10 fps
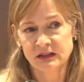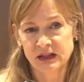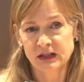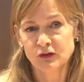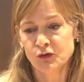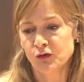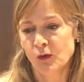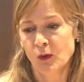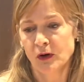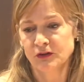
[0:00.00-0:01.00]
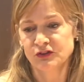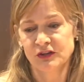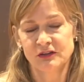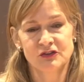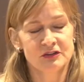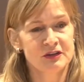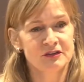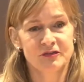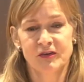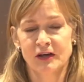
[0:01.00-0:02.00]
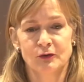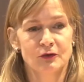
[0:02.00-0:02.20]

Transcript: need for change identified